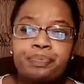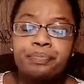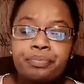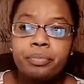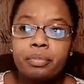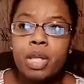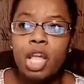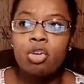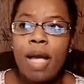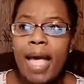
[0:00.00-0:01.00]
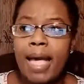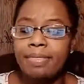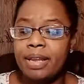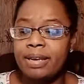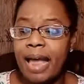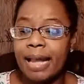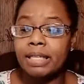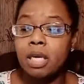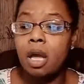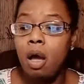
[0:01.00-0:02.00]
you had the Knight
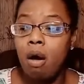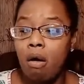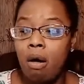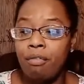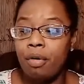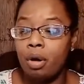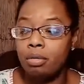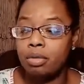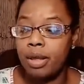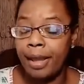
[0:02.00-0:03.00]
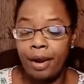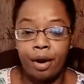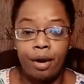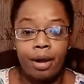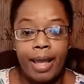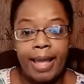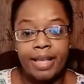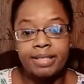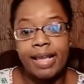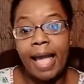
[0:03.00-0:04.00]
of Air as the
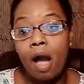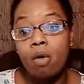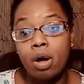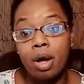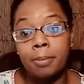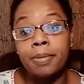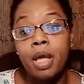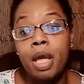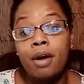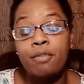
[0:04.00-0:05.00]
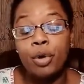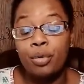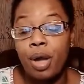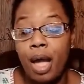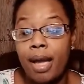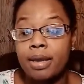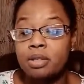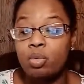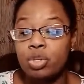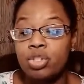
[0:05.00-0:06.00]
outcome for you guys, which talks